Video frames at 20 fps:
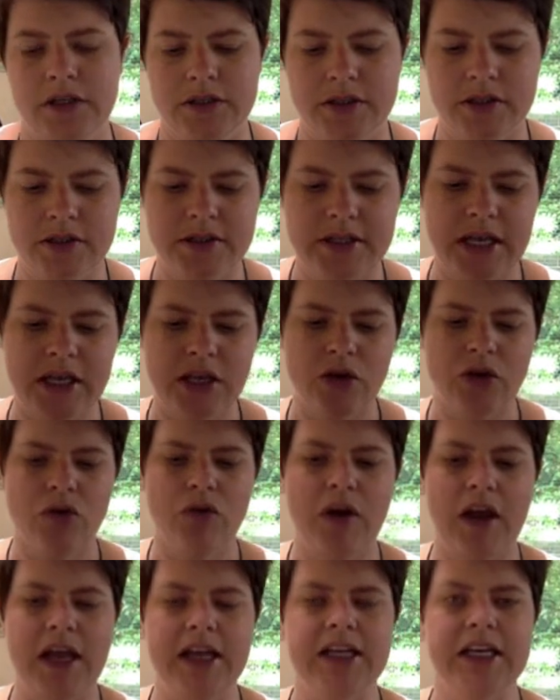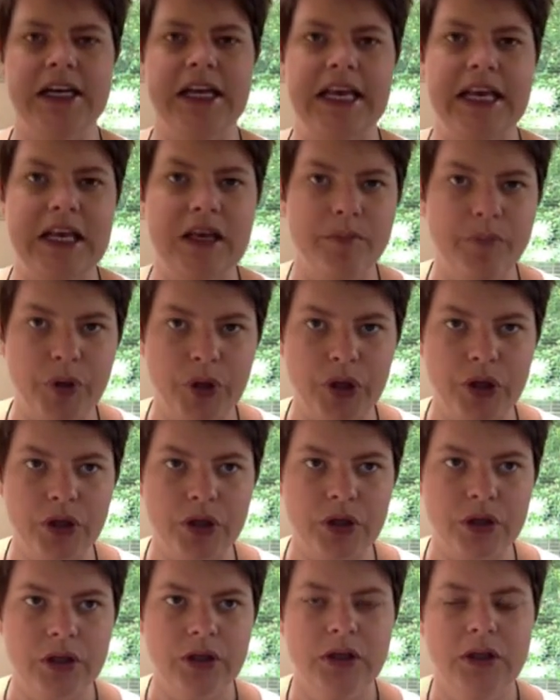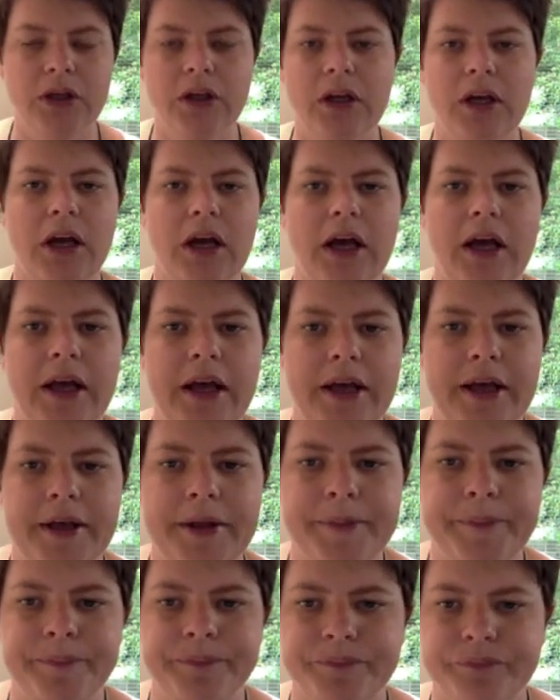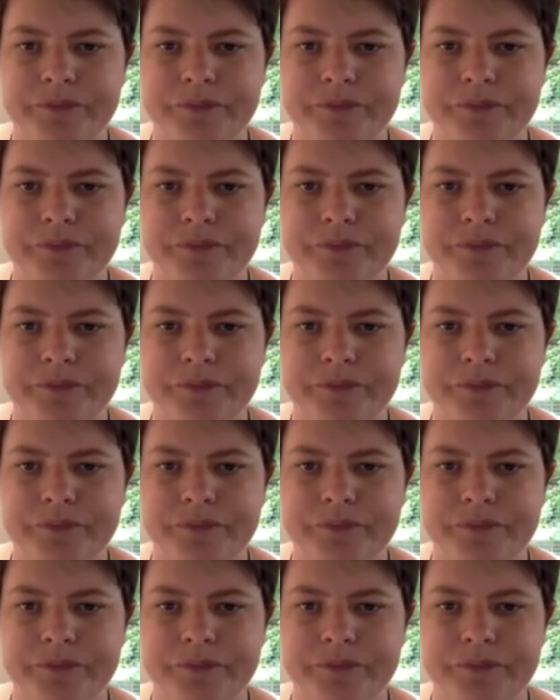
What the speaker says: So say you created an ebook,